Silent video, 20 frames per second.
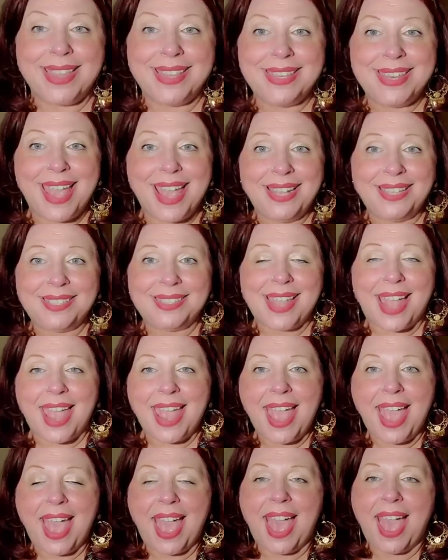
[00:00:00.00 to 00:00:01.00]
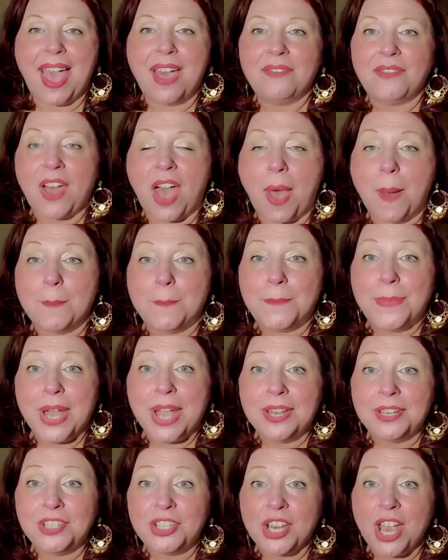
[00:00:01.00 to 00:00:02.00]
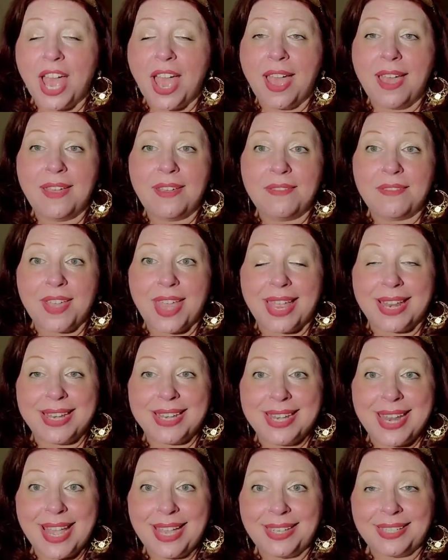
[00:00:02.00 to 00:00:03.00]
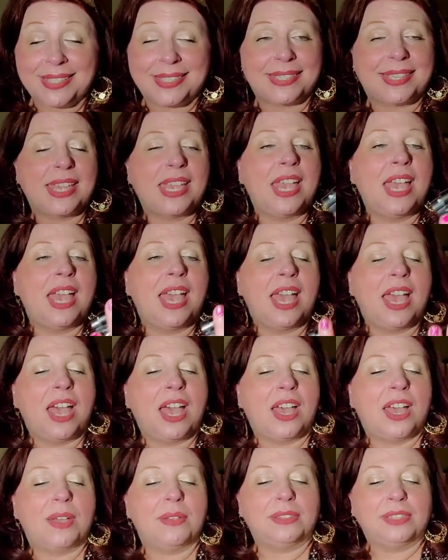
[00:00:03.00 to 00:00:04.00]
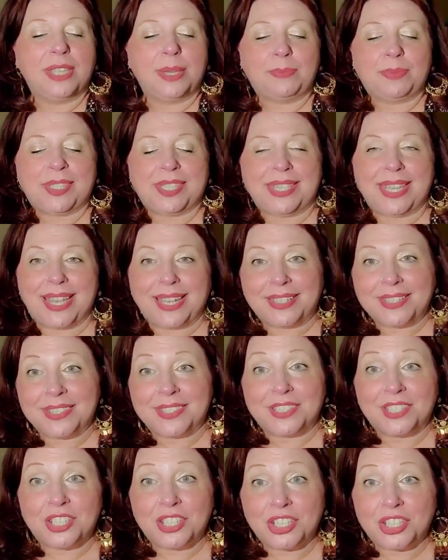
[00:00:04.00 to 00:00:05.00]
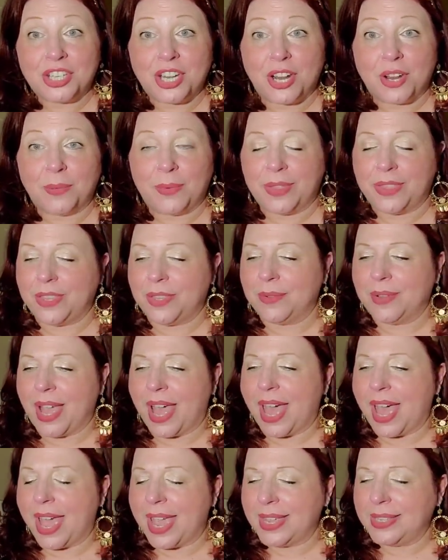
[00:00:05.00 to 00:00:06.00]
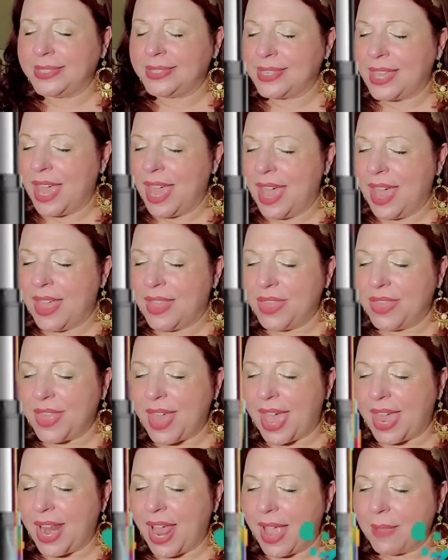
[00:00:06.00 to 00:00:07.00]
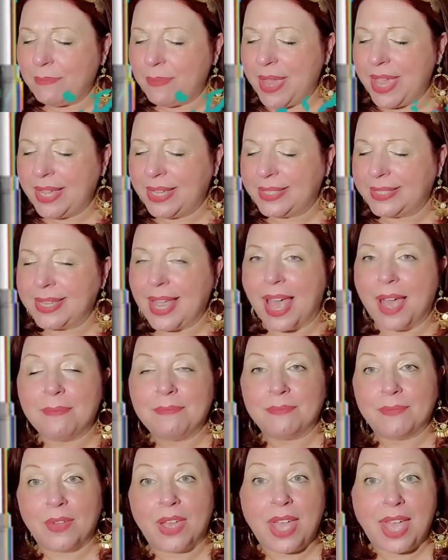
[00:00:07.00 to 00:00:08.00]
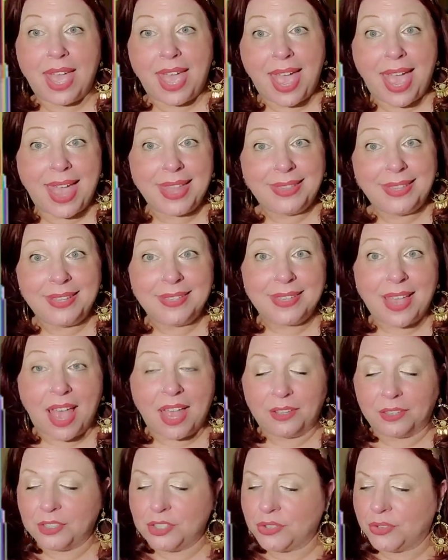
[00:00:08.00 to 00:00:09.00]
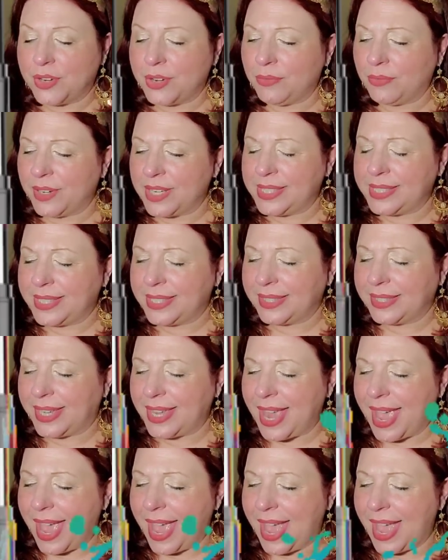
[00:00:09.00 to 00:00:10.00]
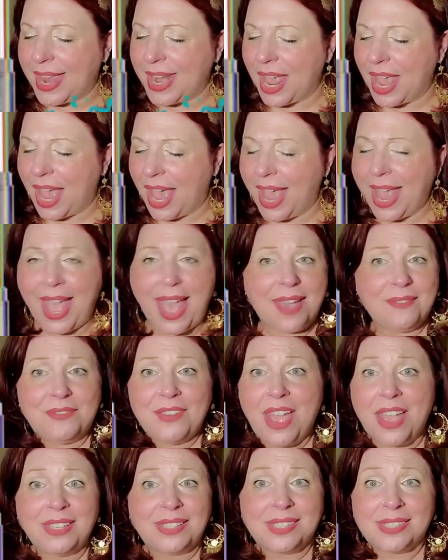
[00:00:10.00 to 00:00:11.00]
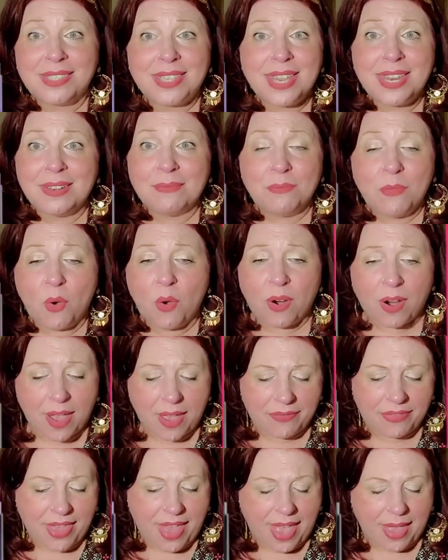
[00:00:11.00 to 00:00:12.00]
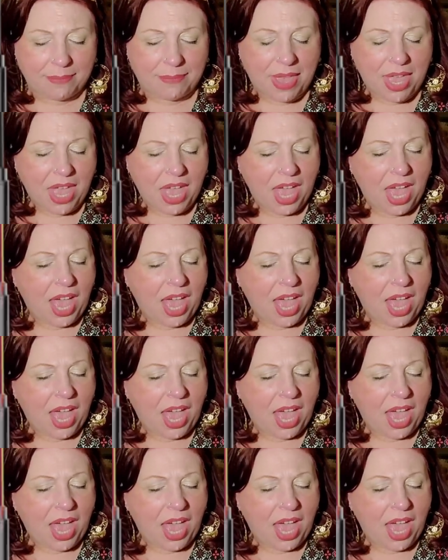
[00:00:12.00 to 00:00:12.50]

Next, I have a bunch of NYX lipsticks to share with you guys that I picked up at the Dollar Tree recently, and I have not seen more of them.